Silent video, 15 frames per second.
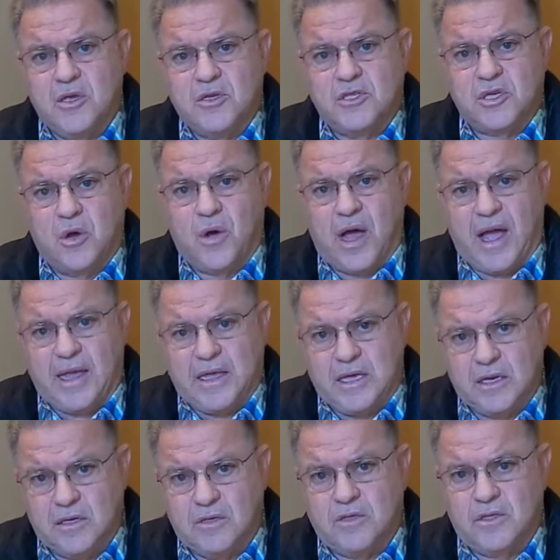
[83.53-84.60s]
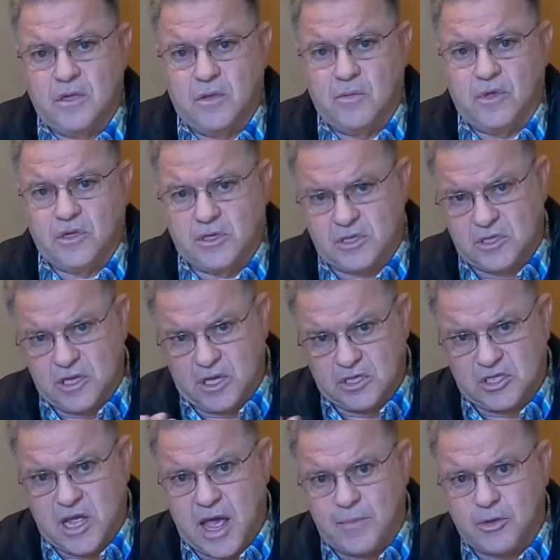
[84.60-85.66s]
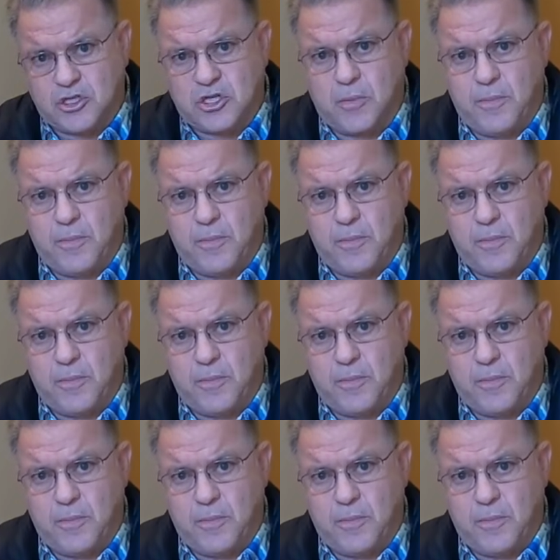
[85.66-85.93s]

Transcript: So I can establish